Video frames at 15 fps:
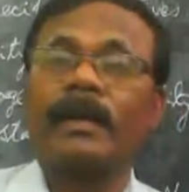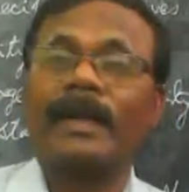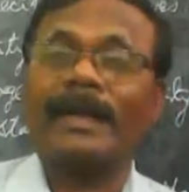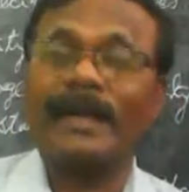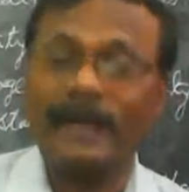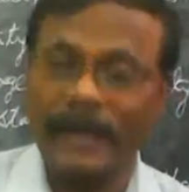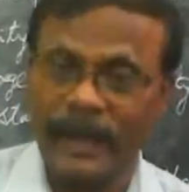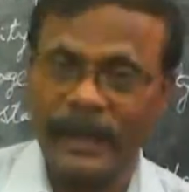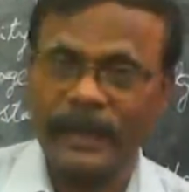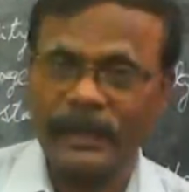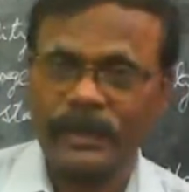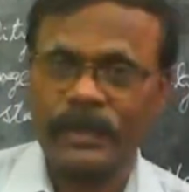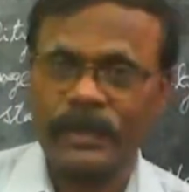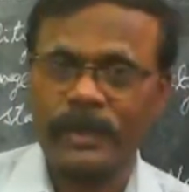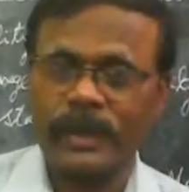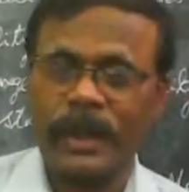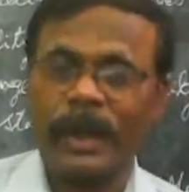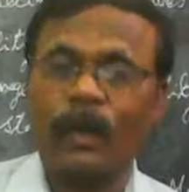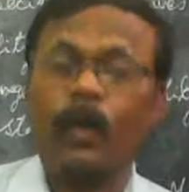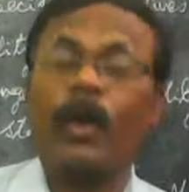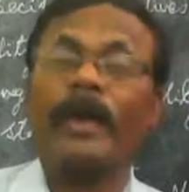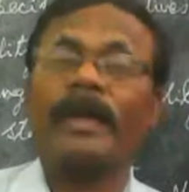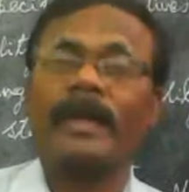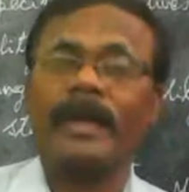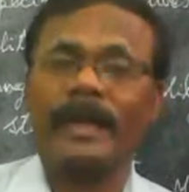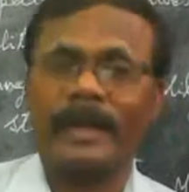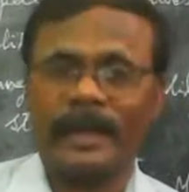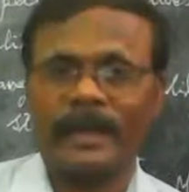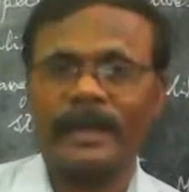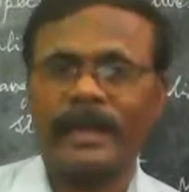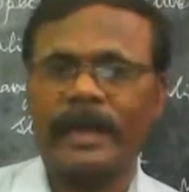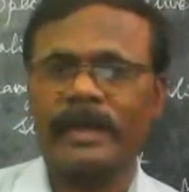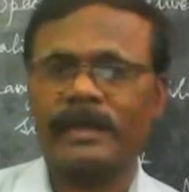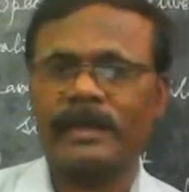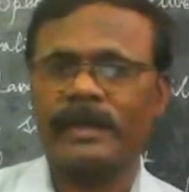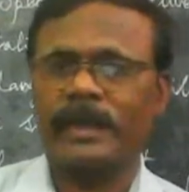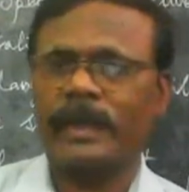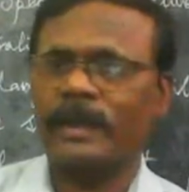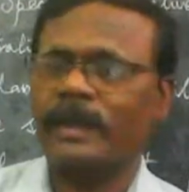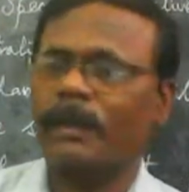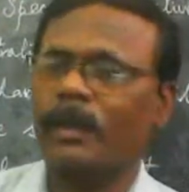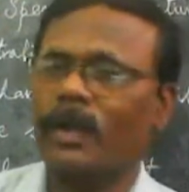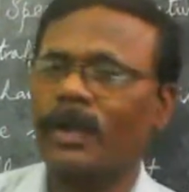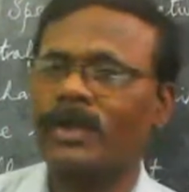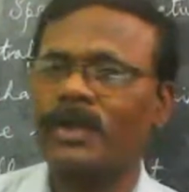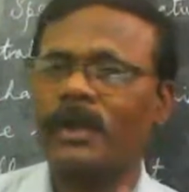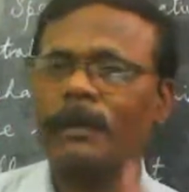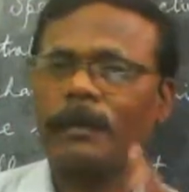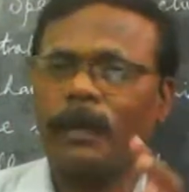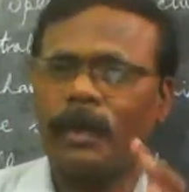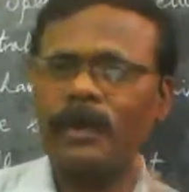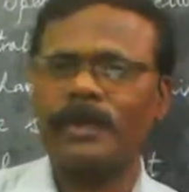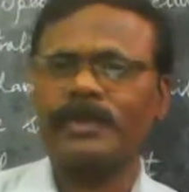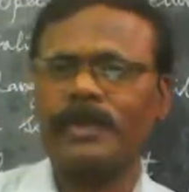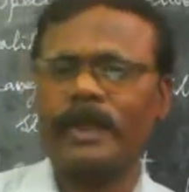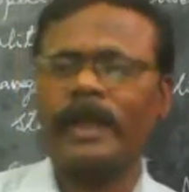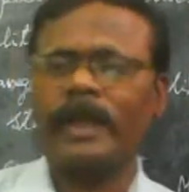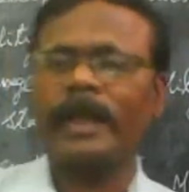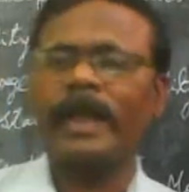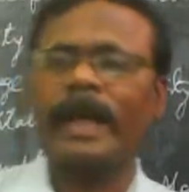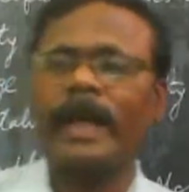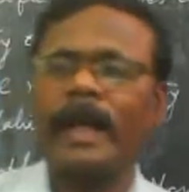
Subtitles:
recognized and widely recognized that the monetary policy